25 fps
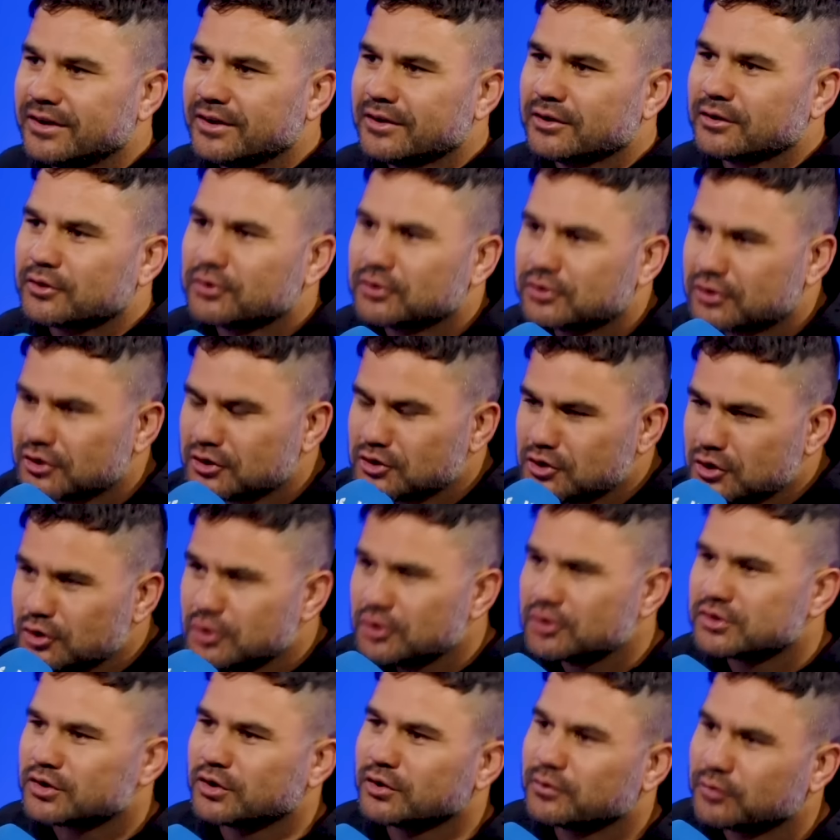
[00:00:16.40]
Because the
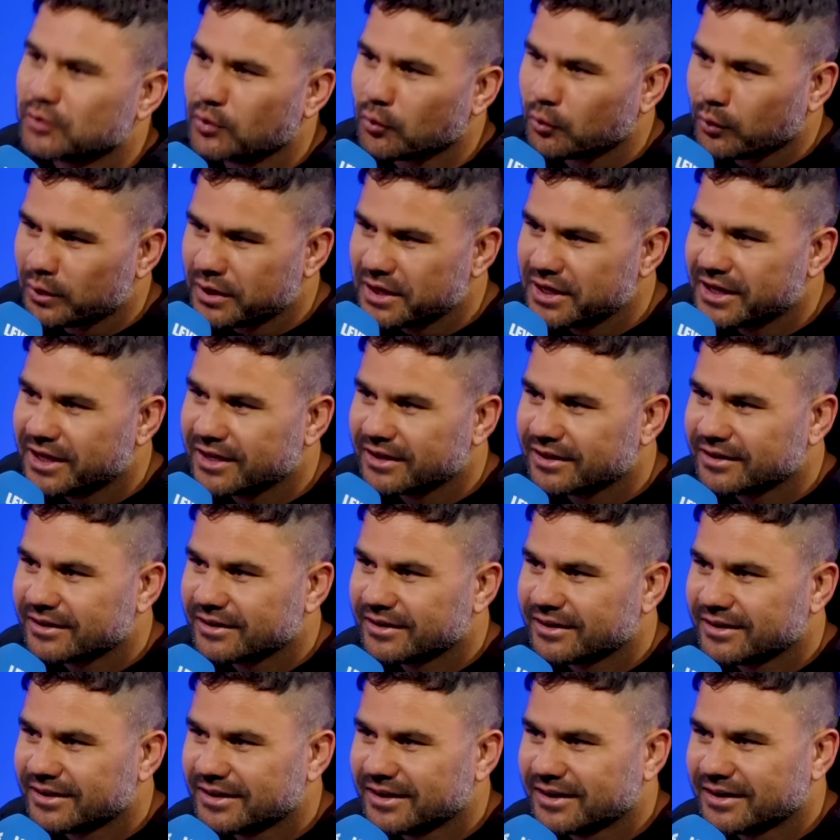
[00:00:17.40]
news of the week
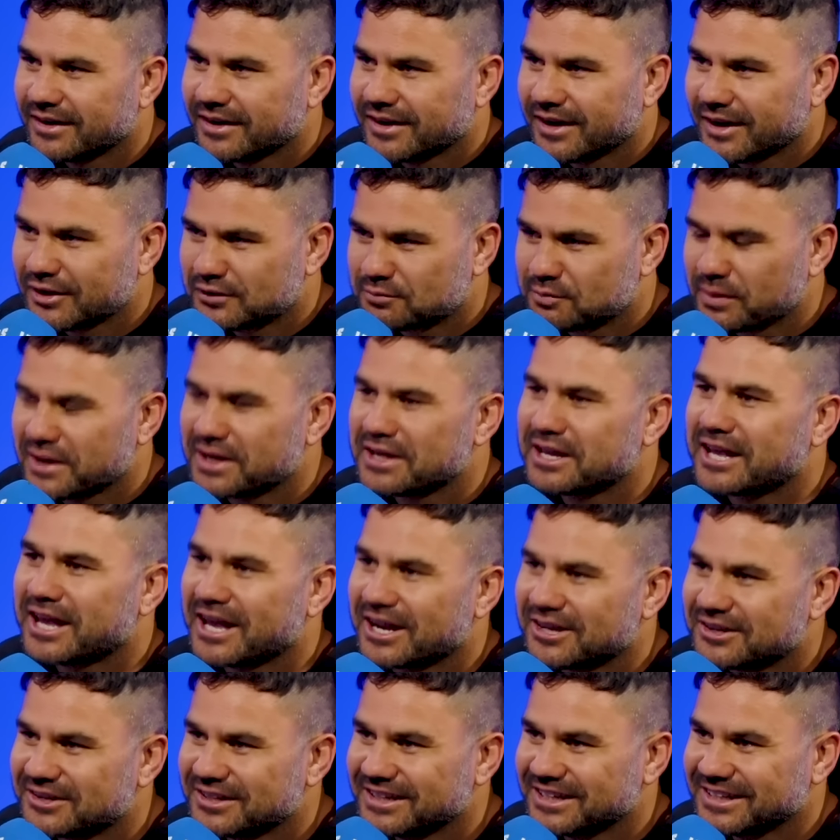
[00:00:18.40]
has been
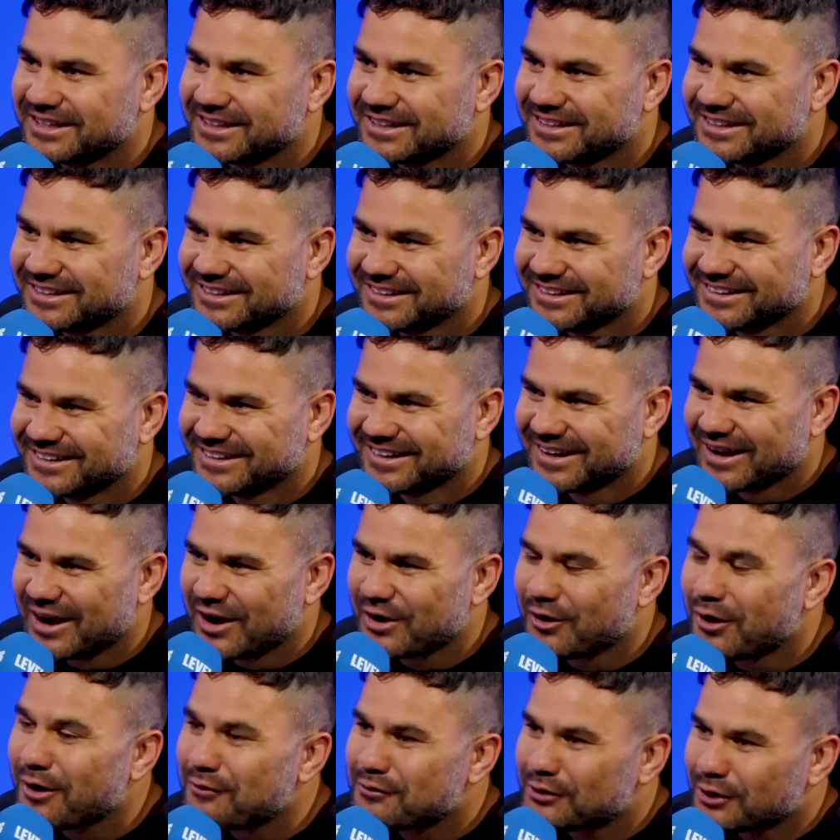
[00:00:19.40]
Kenty.
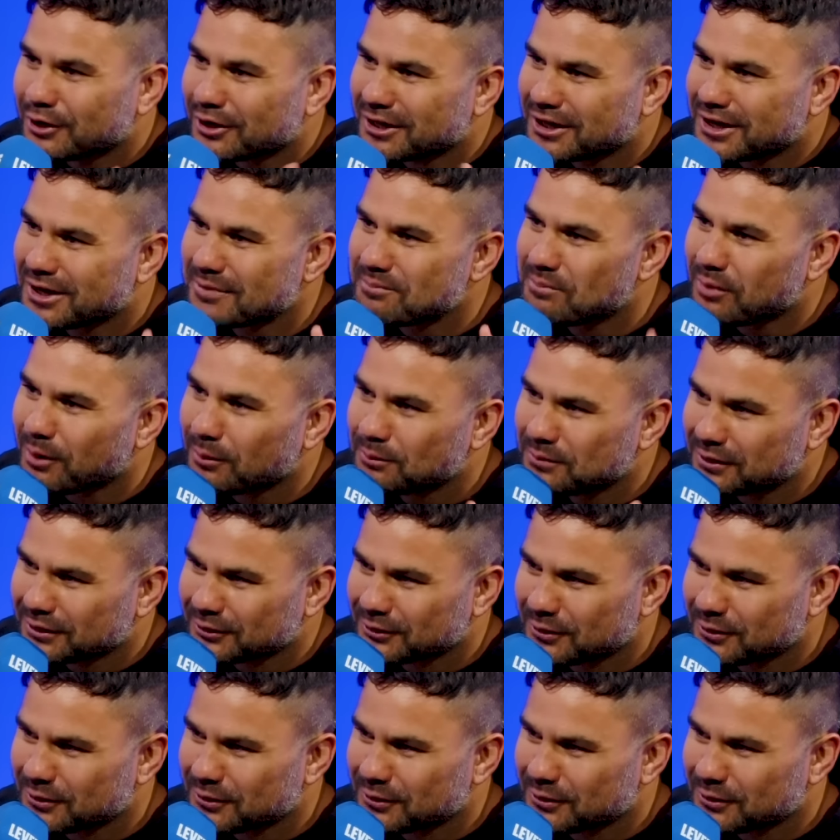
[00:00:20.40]
And I've got an unpopular